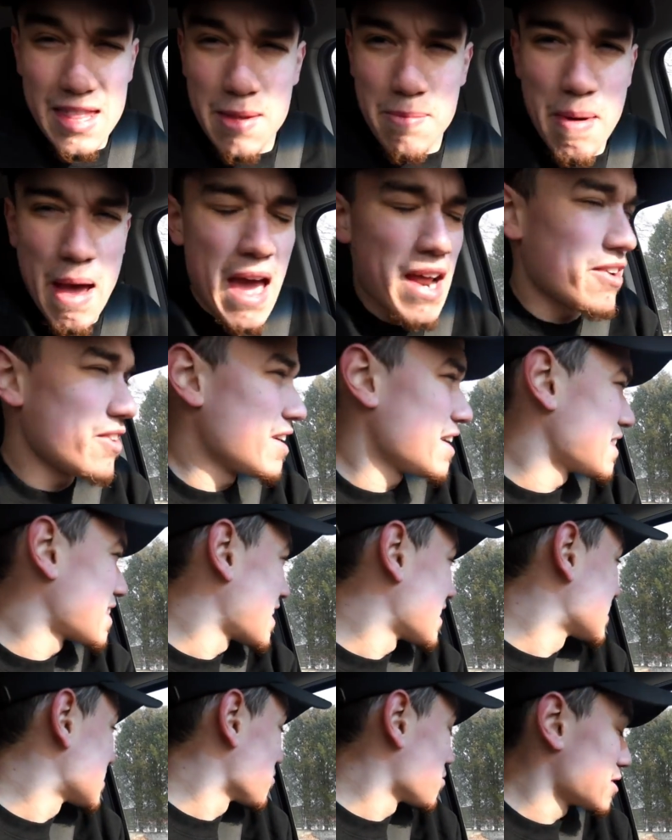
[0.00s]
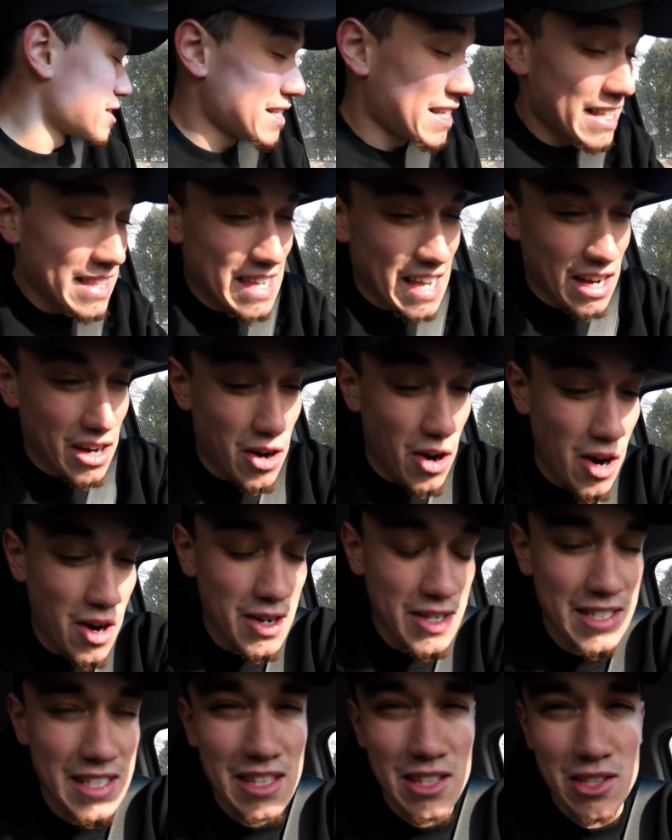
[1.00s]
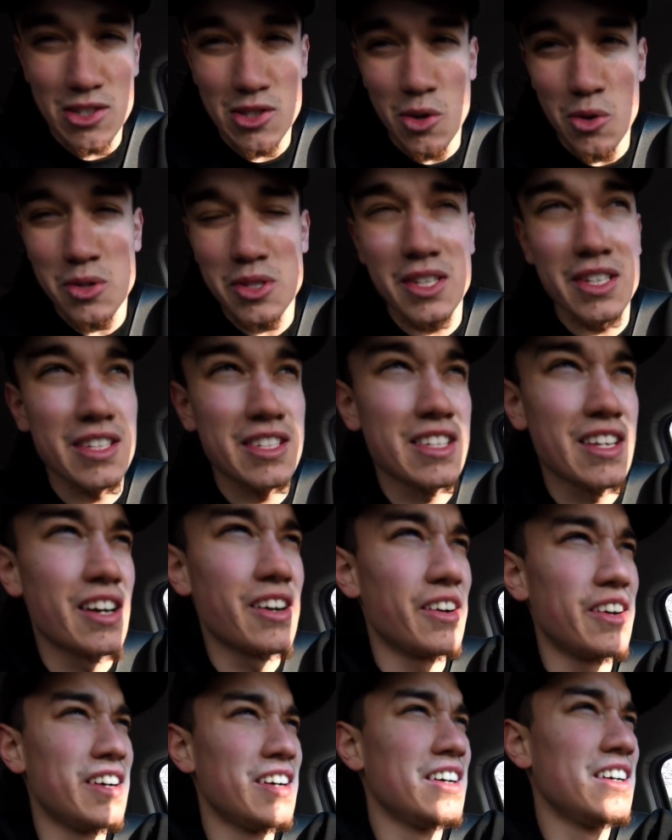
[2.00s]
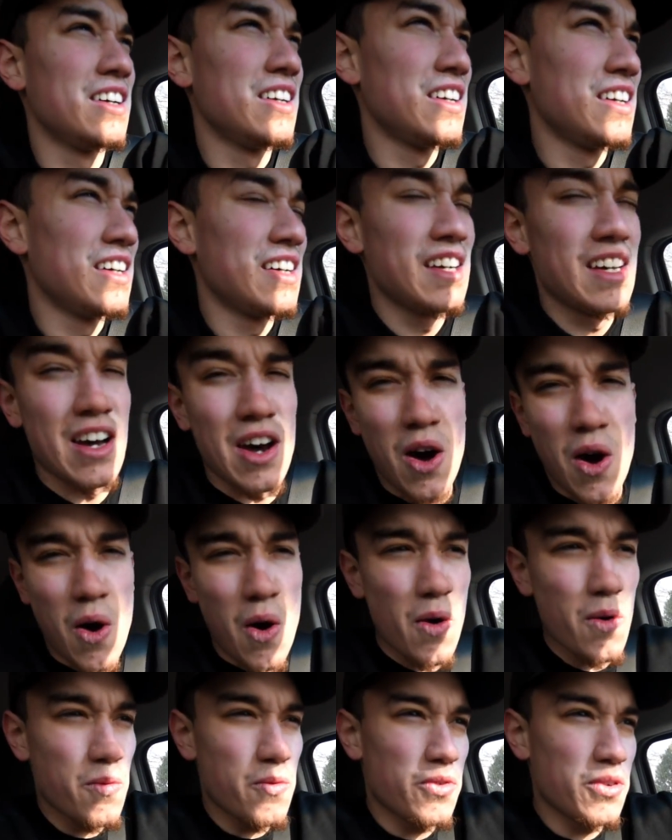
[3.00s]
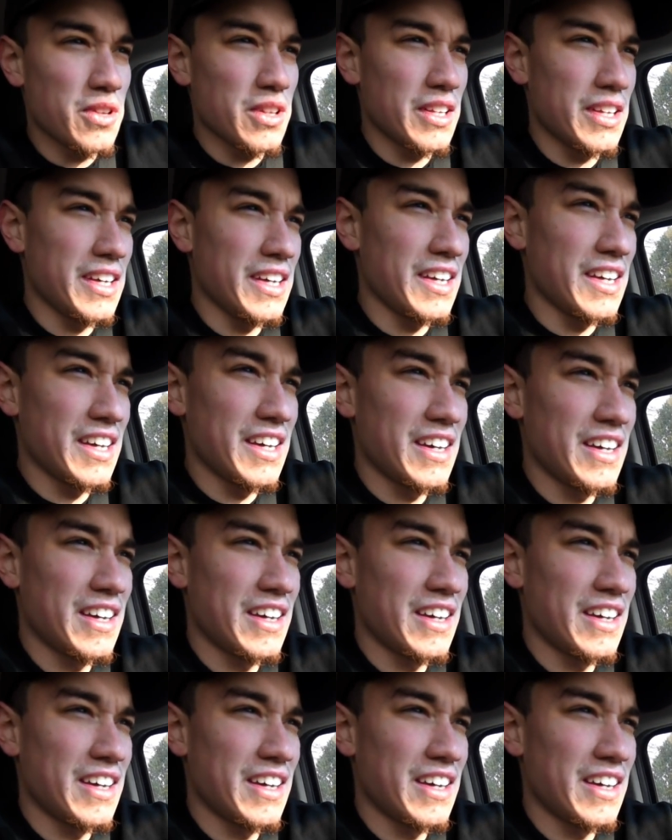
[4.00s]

And the battery that was in that car is in the Solstice, so hopefully,